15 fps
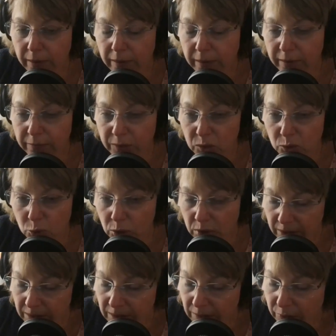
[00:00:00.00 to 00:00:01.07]
If it's
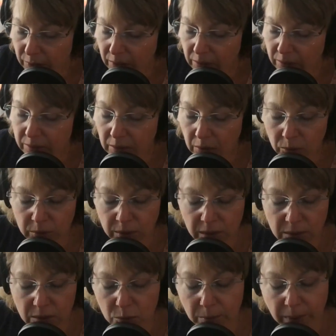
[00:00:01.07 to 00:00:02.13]
really difficult to only
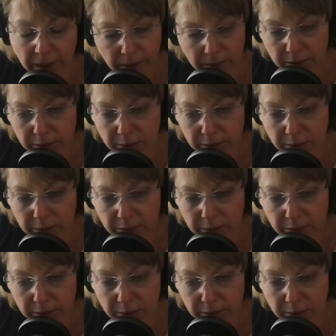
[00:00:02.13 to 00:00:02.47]
do part